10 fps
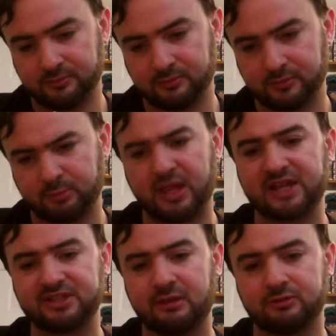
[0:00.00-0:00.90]
But Black
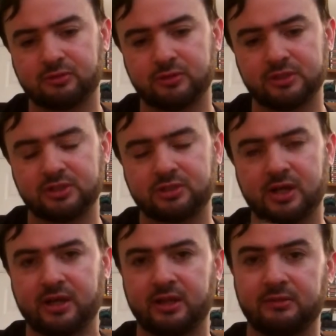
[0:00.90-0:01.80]
Sabbath was really just
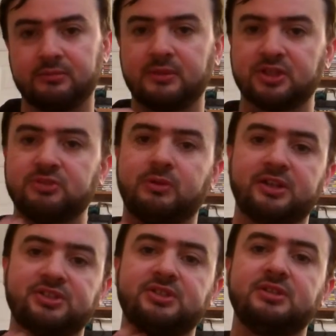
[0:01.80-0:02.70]
trying to
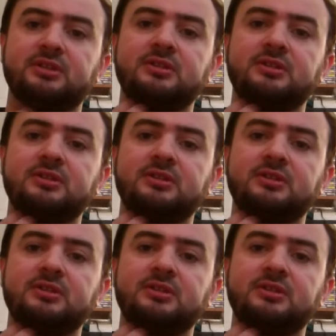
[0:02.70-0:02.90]
express